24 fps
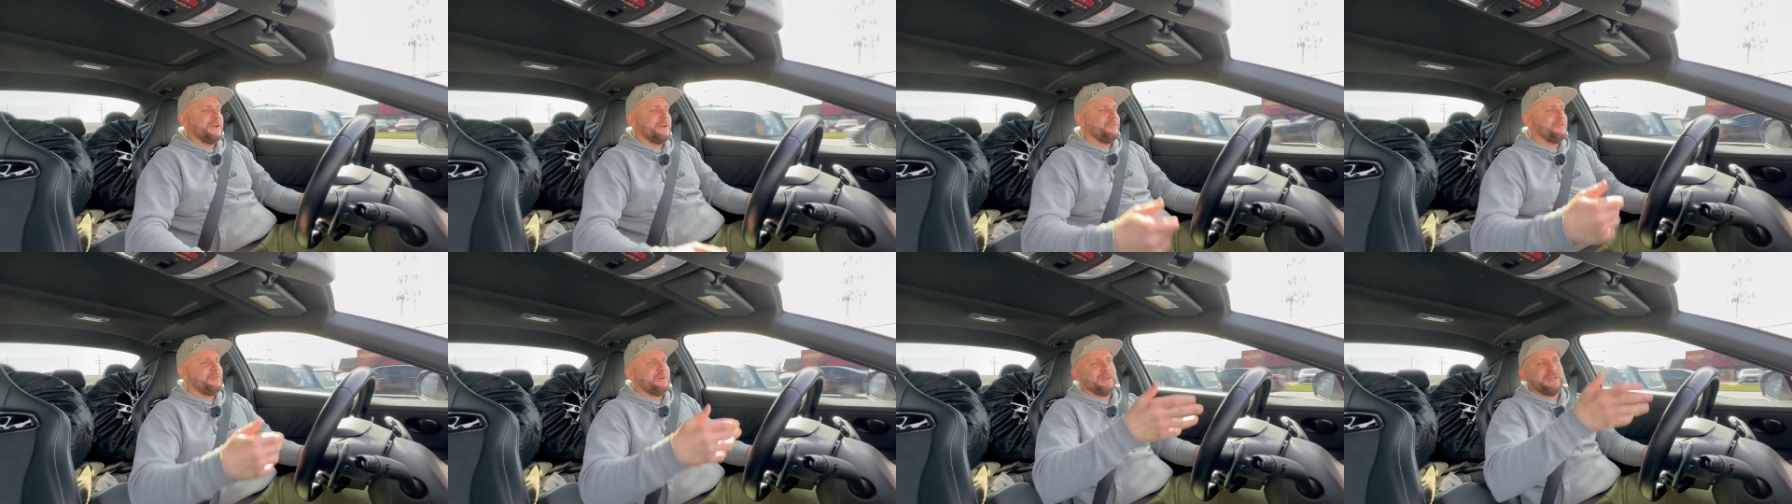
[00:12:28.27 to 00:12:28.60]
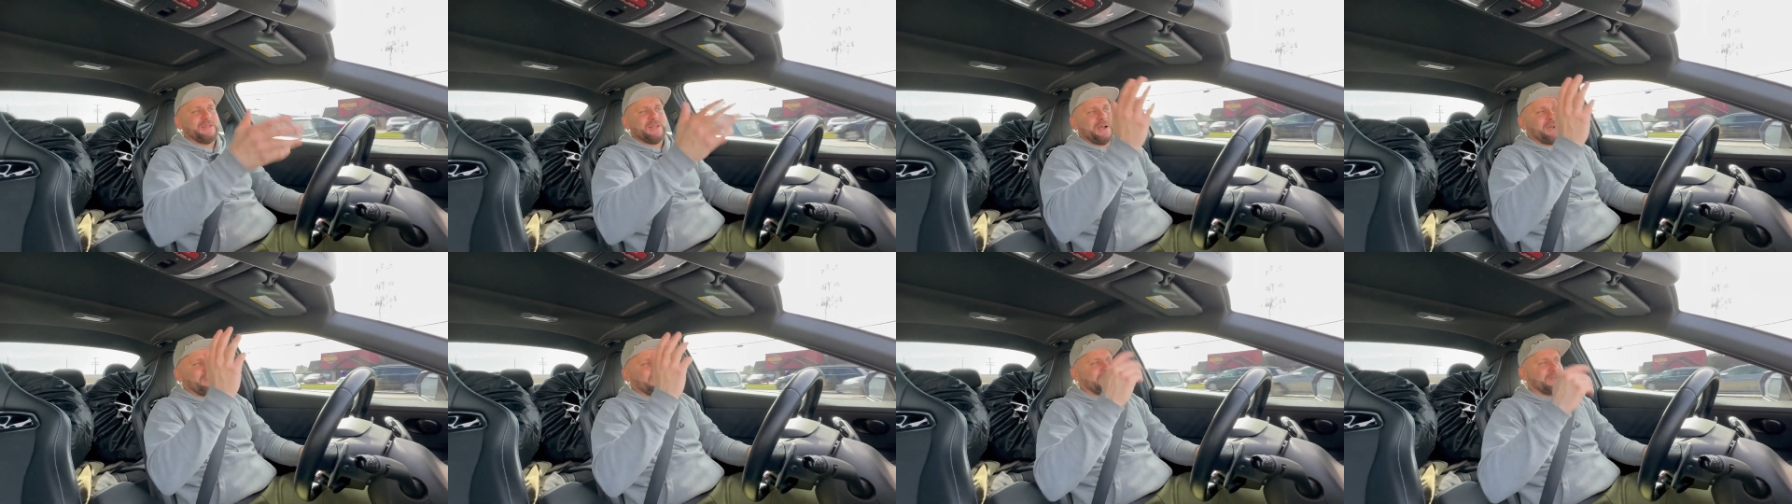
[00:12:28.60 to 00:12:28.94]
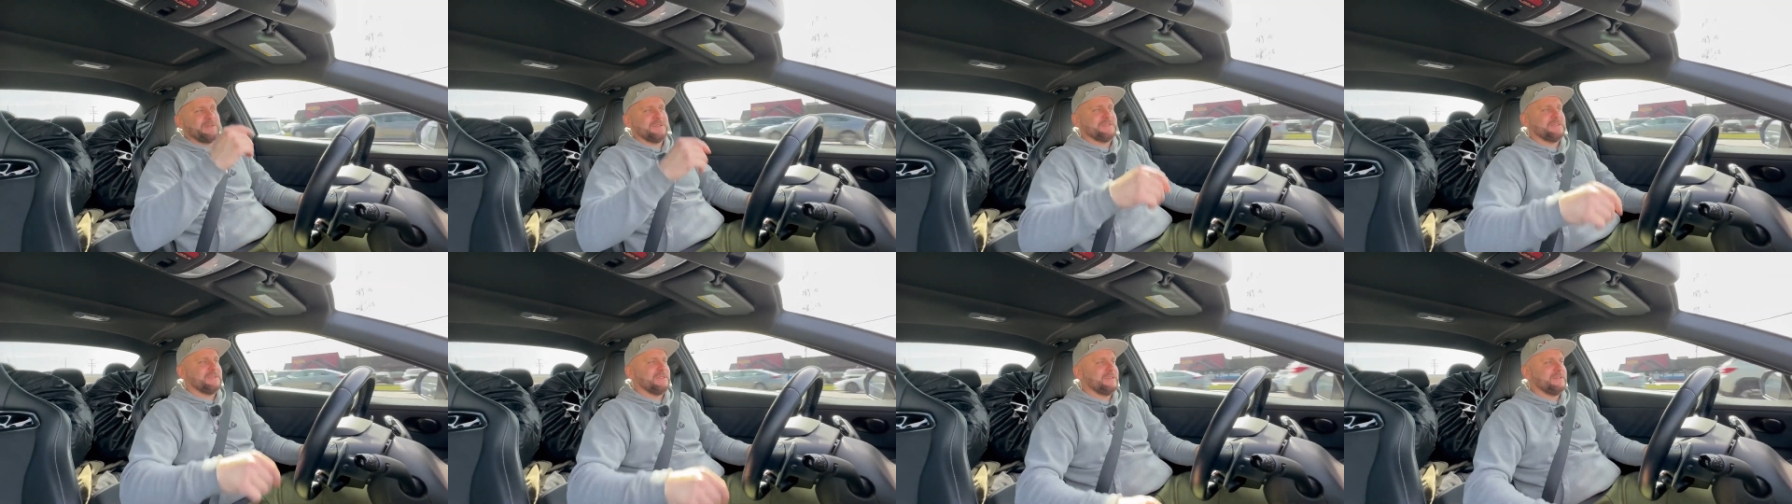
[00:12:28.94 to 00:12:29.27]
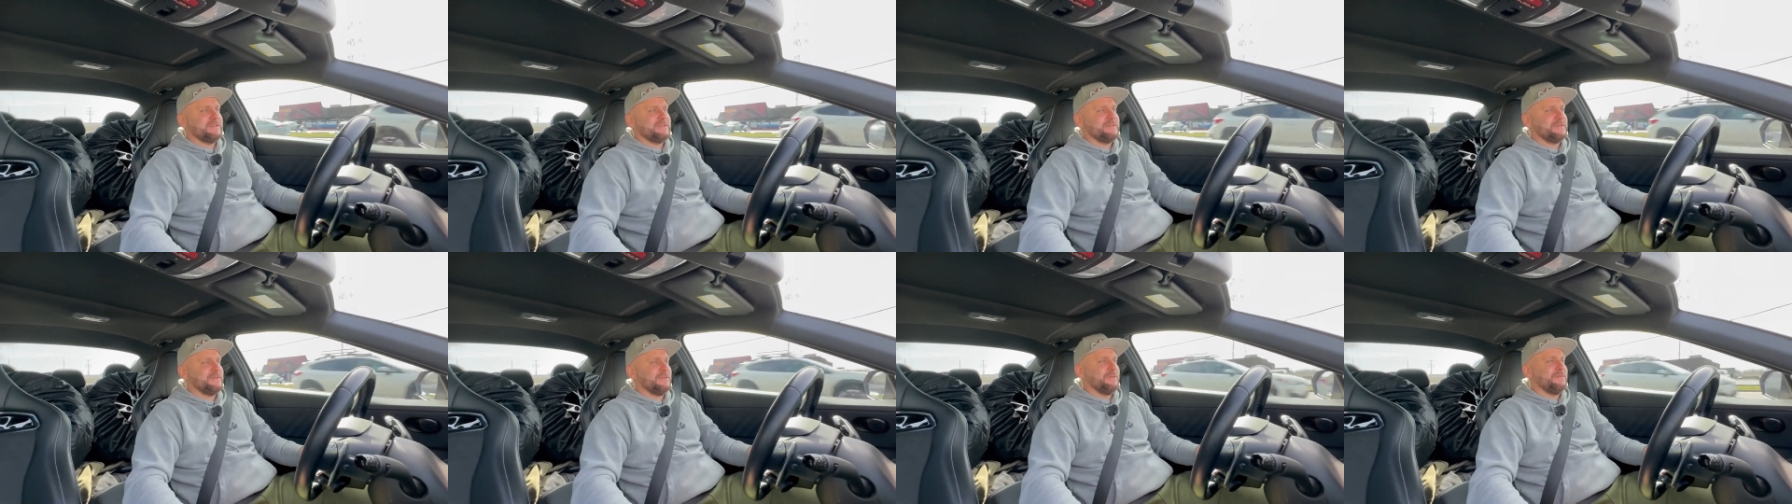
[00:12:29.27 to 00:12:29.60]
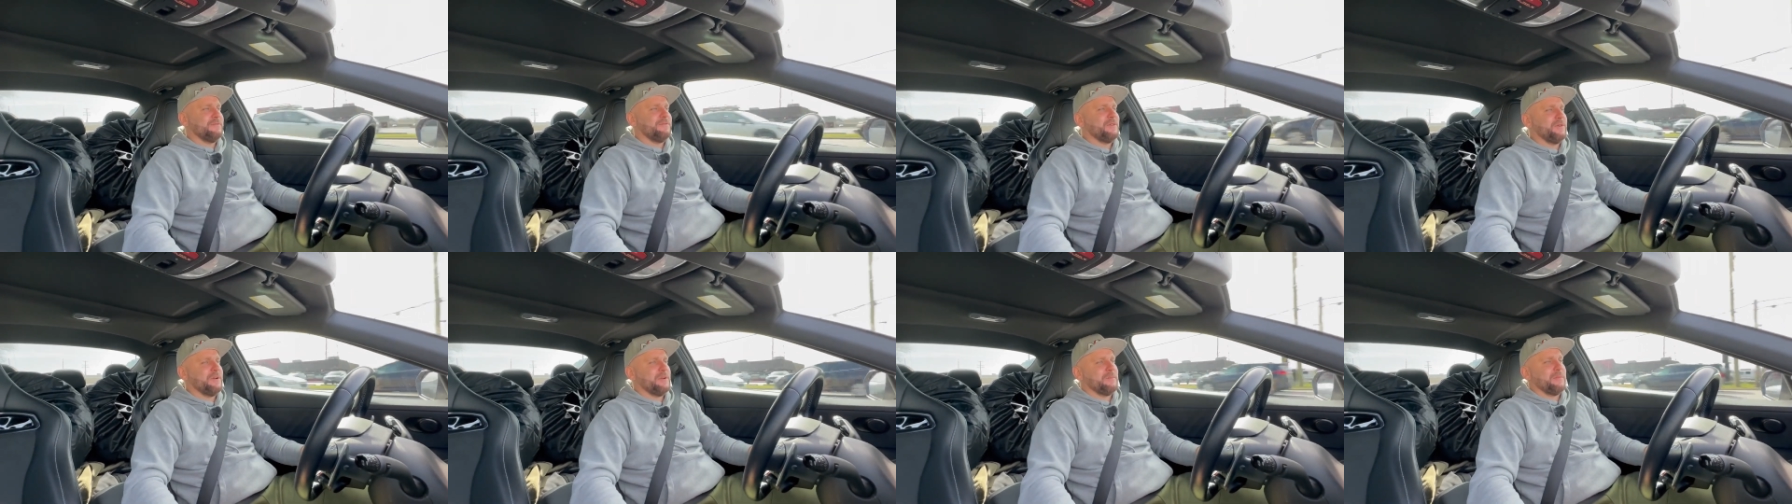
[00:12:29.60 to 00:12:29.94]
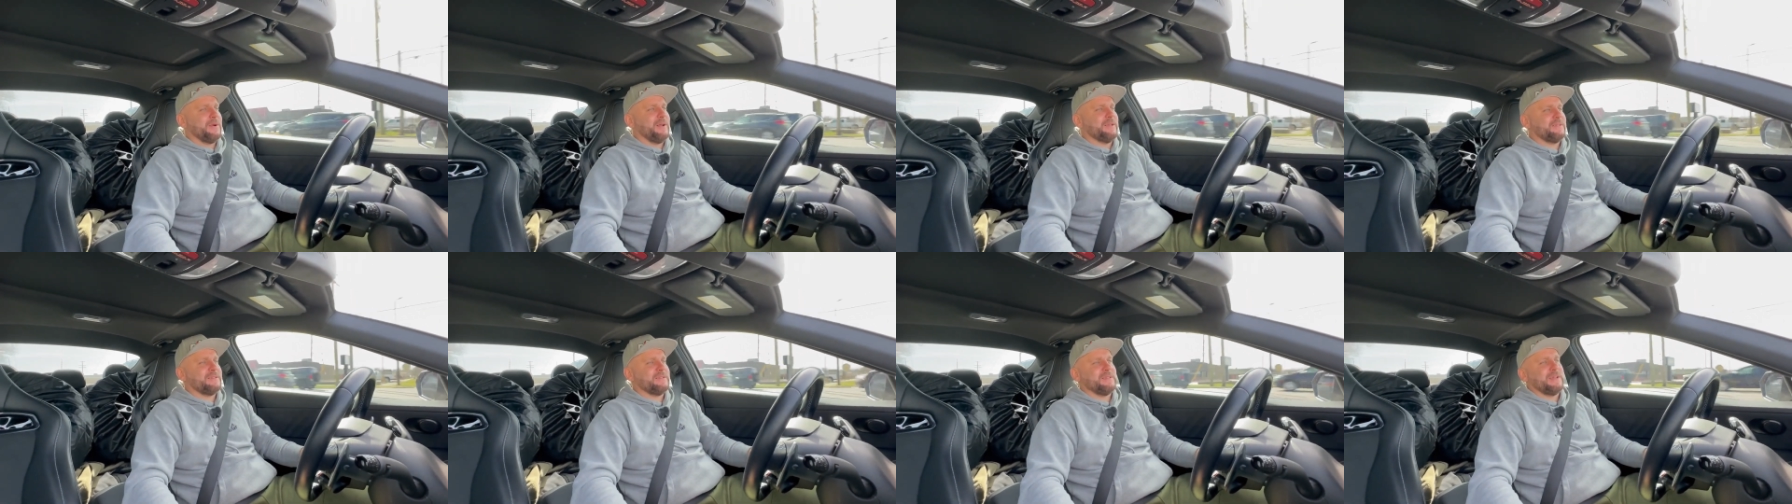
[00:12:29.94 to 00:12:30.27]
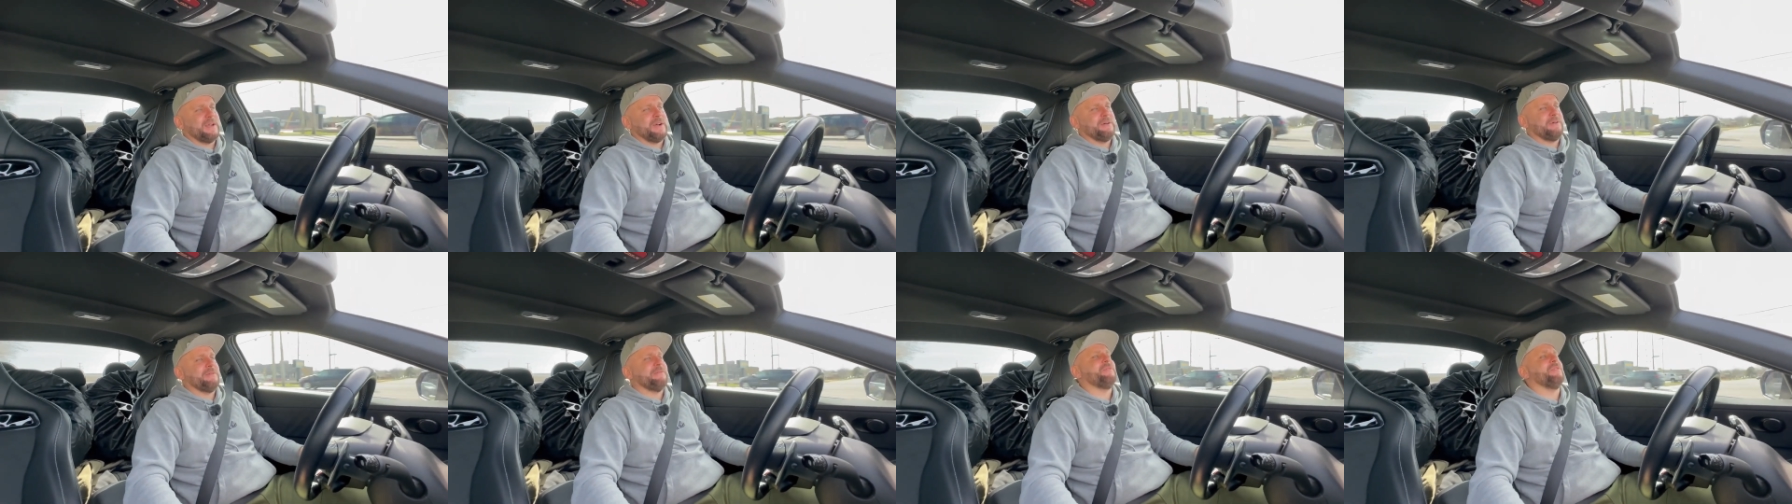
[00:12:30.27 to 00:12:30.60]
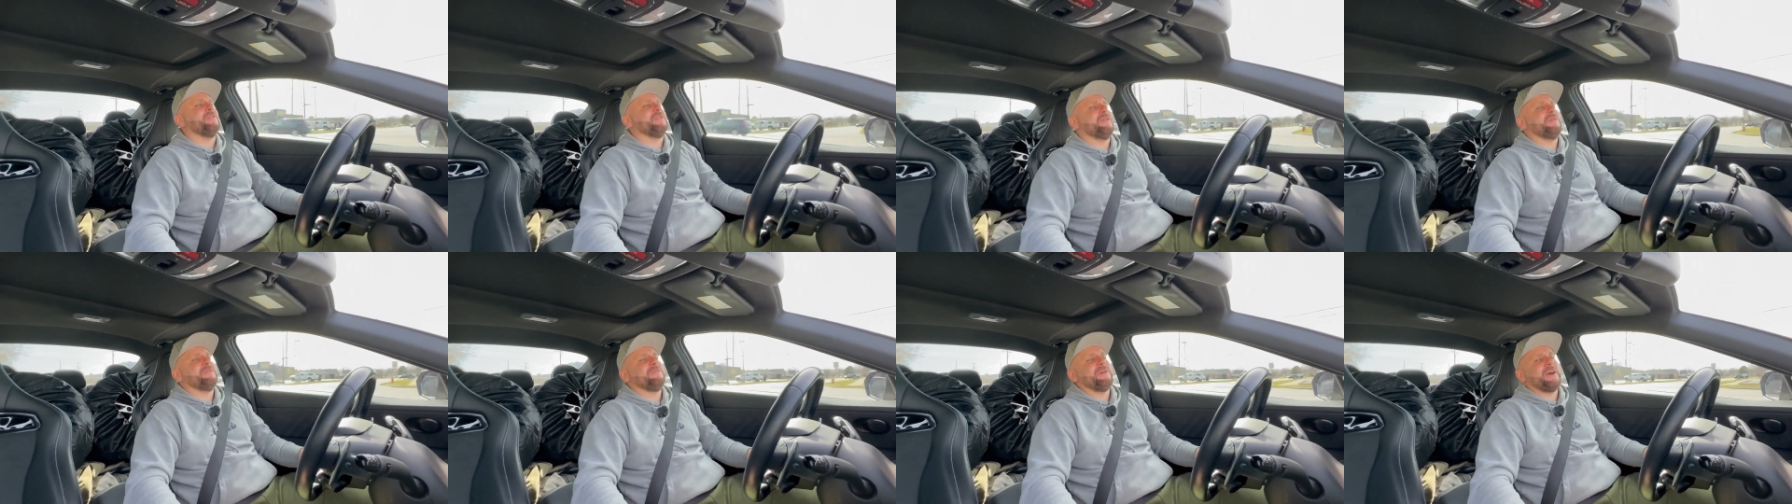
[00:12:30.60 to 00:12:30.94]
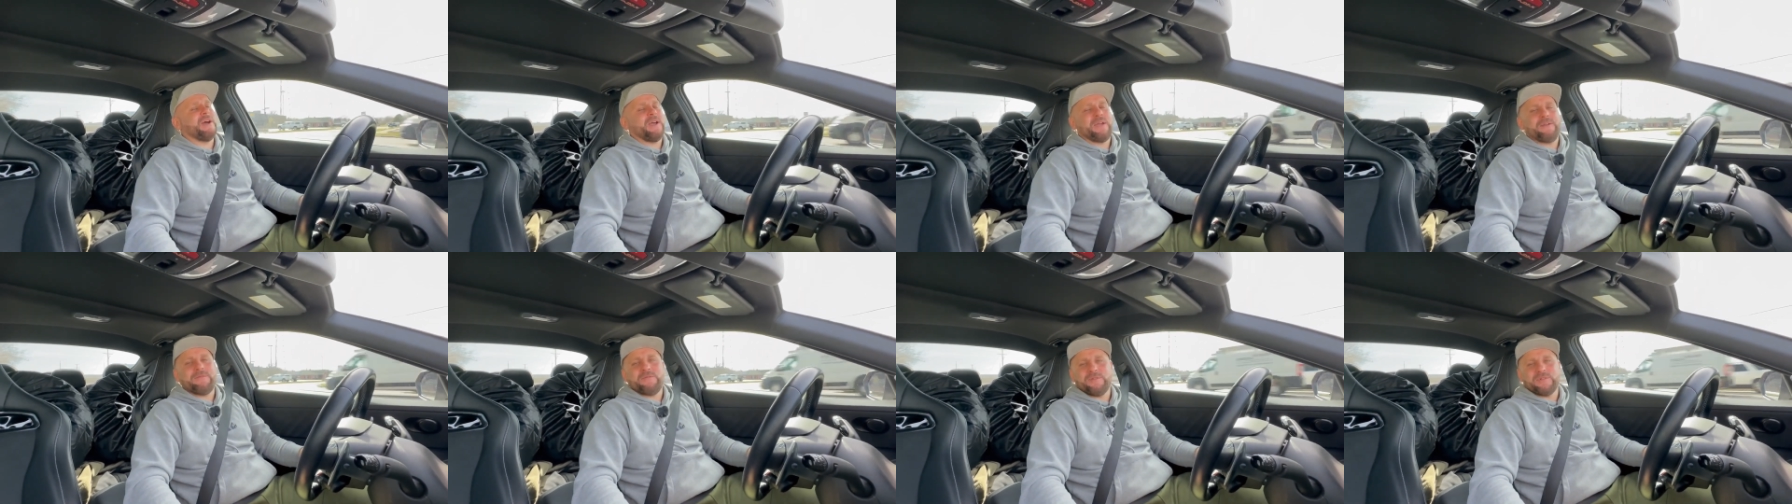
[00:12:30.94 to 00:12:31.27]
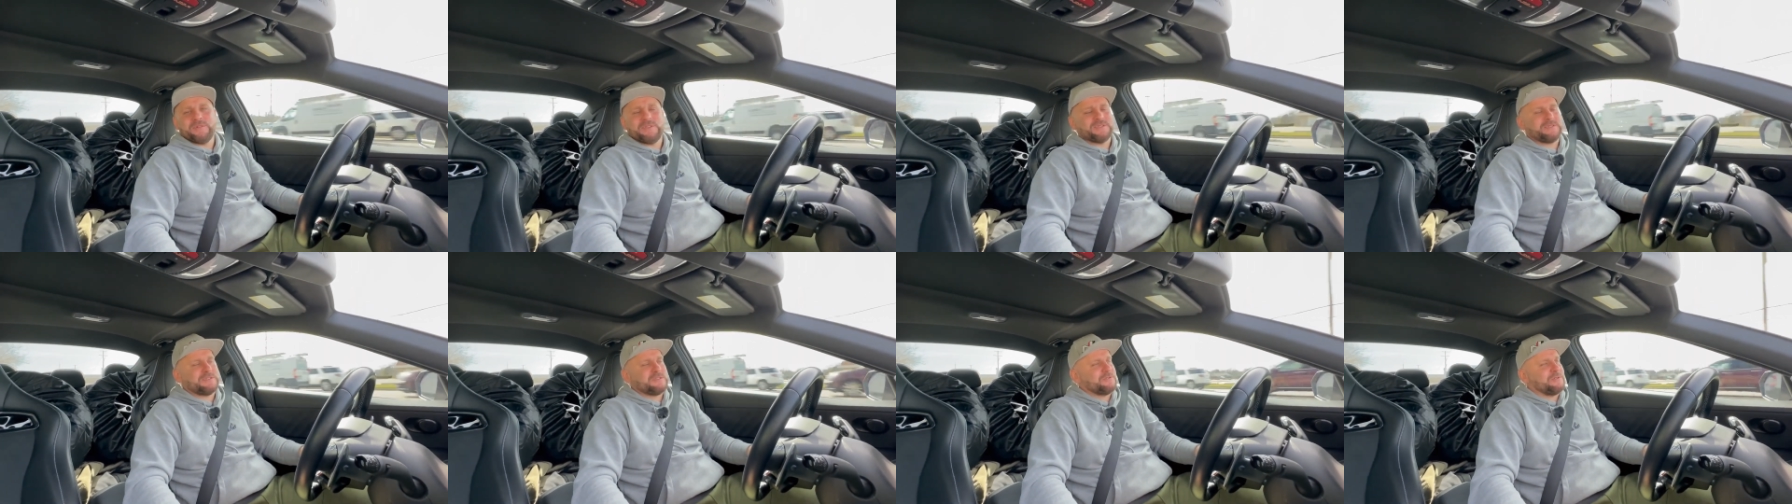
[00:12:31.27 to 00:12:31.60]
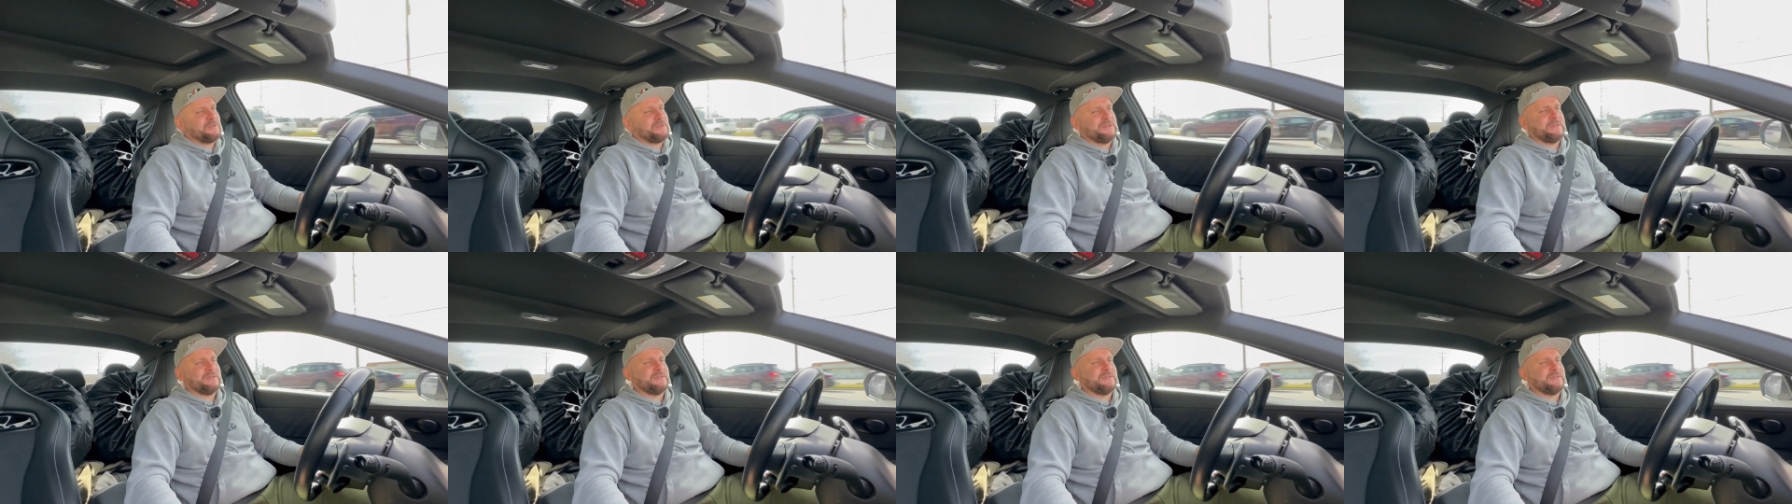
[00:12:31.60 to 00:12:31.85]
Right now it's just, you know, 40 miles an hour, 45 on the street.